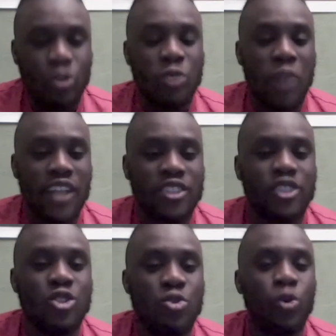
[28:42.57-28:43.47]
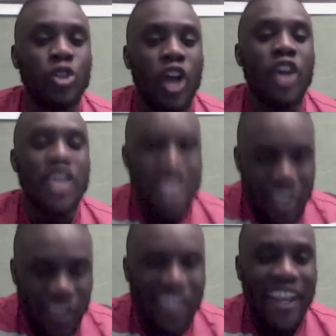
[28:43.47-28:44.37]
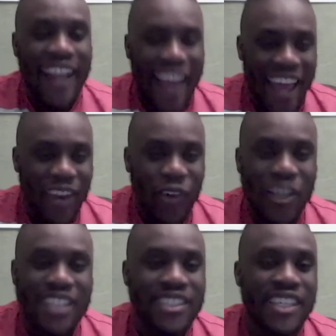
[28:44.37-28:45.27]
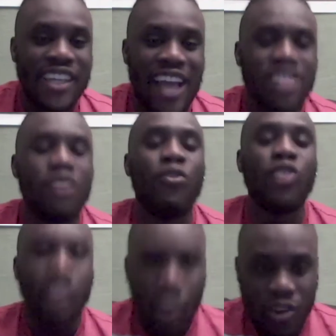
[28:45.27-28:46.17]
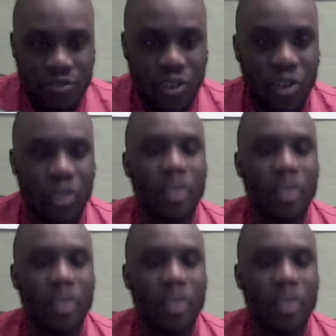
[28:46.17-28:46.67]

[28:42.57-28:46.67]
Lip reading: But is he on the decline or has he fallen off or?